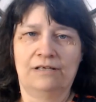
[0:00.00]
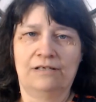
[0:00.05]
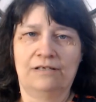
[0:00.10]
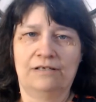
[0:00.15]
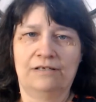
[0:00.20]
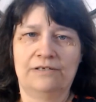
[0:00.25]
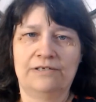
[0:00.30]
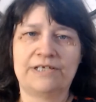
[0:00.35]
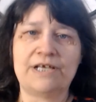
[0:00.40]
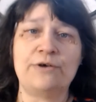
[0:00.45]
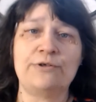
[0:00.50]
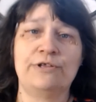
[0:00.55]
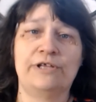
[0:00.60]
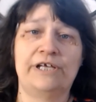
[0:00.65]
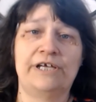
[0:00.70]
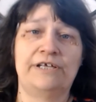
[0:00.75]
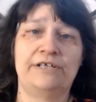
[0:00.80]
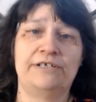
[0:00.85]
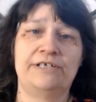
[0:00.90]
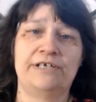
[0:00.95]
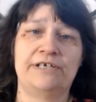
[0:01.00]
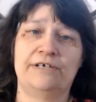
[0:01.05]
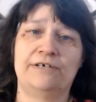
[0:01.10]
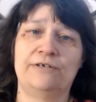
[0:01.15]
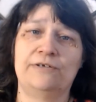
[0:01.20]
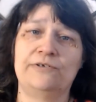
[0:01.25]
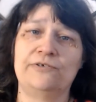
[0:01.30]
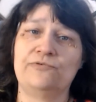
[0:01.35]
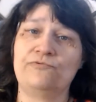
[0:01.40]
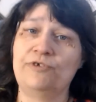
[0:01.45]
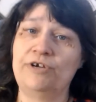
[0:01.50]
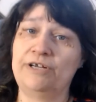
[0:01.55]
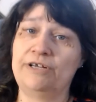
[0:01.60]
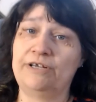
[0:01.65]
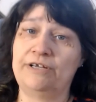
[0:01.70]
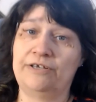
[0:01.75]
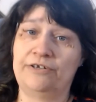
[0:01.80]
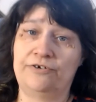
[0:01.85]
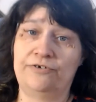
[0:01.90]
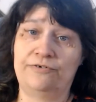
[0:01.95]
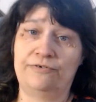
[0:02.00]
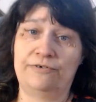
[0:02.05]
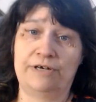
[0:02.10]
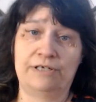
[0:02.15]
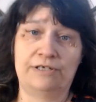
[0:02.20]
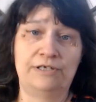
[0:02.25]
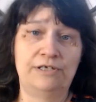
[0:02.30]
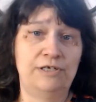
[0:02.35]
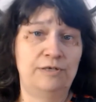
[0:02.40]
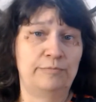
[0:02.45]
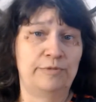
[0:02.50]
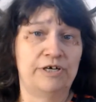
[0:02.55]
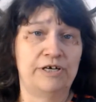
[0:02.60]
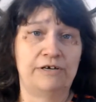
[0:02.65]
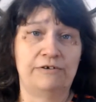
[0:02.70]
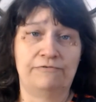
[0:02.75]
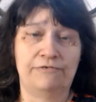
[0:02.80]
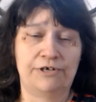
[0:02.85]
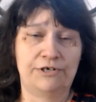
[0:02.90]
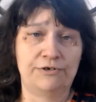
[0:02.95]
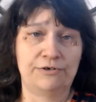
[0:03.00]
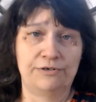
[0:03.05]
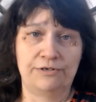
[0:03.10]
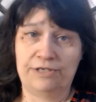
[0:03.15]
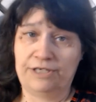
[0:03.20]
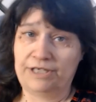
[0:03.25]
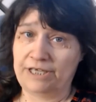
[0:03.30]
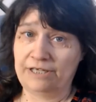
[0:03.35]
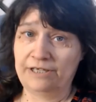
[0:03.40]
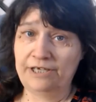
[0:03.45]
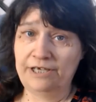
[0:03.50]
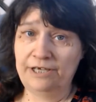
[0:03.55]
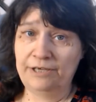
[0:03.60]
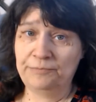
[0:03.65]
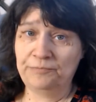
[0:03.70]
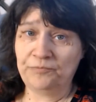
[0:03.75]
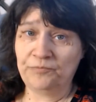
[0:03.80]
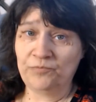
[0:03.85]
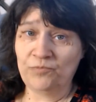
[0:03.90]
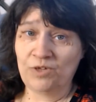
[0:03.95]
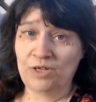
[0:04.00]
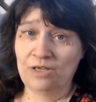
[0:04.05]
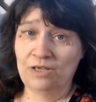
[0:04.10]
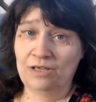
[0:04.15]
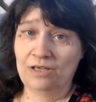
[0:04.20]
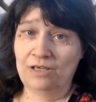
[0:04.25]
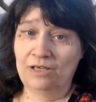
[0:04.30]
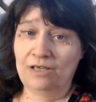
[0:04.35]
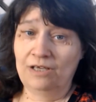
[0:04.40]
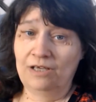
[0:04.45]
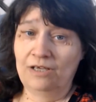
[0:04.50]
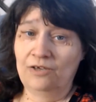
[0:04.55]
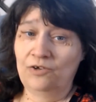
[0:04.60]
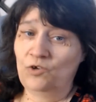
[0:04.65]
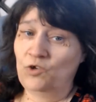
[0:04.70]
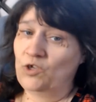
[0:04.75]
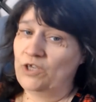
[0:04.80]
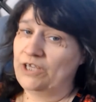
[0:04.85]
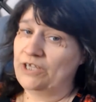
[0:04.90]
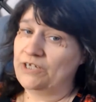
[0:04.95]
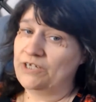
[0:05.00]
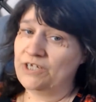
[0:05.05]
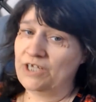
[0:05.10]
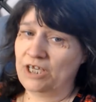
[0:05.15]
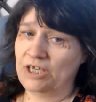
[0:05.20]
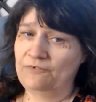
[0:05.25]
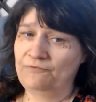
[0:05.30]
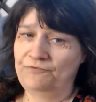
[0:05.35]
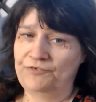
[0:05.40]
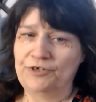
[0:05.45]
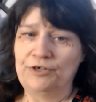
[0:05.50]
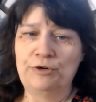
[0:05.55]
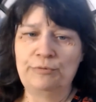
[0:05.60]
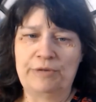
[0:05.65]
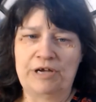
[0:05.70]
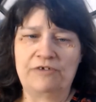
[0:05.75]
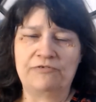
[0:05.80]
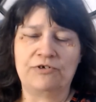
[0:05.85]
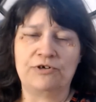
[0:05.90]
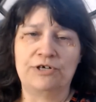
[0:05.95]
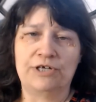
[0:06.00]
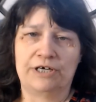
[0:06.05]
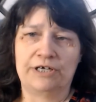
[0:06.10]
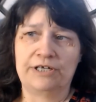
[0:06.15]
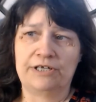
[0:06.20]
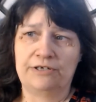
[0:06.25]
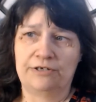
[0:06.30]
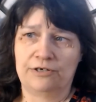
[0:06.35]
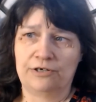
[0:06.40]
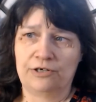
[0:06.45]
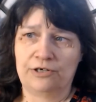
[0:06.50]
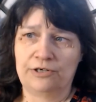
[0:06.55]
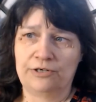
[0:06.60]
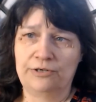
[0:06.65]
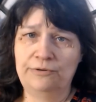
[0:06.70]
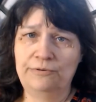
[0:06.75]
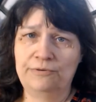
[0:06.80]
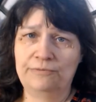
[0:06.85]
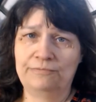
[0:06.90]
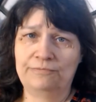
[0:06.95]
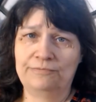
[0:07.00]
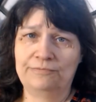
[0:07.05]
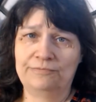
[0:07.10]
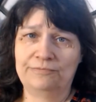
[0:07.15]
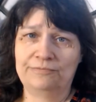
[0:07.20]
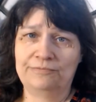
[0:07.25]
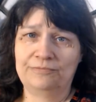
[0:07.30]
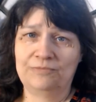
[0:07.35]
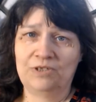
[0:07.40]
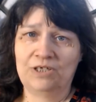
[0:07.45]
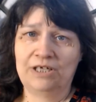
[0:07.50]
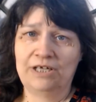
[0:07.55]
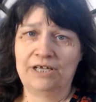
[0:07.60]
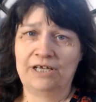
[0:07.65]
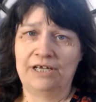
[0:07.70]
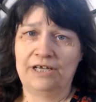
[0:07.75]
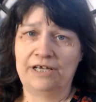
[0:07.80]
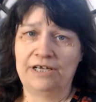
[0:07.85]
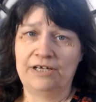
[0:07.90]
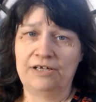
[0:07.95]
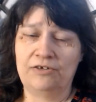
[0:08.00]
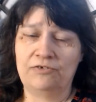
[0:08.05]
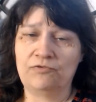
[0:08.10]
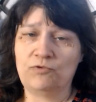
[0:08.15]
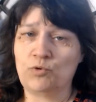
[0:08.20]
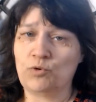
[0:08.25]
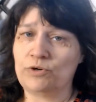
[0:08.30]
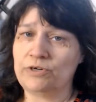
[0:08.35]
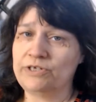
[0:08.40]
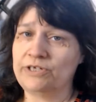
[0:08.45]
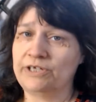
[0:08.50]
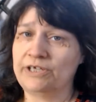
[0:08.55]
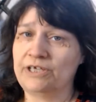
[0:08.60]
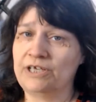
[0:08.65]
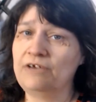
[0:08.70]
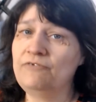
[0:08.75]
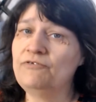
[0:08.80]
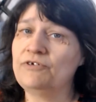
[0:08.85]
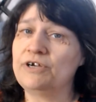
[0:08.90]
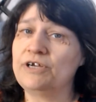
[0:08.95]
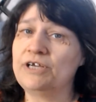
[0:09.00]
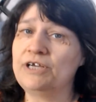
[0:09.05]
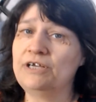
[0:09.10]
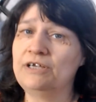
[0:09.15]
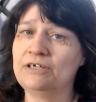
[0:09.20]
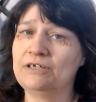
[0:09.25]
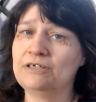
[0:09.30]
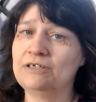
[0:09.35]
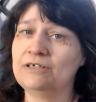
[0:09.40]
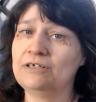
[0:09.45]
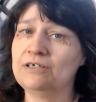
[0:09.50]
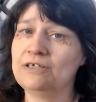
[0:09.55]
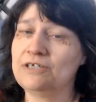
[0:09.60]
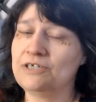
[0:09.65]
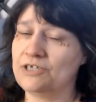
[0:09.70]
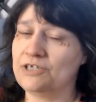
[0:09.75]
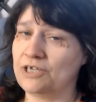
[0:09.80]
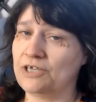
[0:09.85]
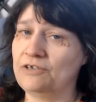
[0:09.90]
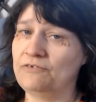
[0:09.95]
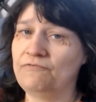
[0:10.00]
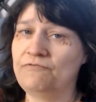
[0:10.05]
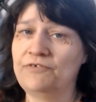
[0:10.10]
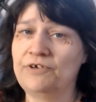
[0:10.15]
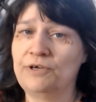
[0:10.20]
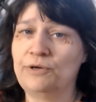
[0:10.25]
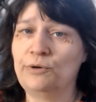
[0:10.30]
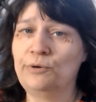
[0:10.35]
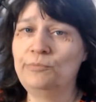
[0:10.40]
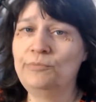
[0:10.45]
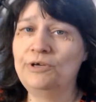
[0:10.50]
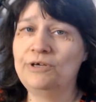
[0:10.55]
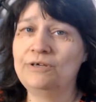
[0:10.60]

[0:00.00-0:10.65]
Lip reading: Southland Tales, written and directed by Richard Kelly. His second film after Donnie Darko. And of course, like every second film,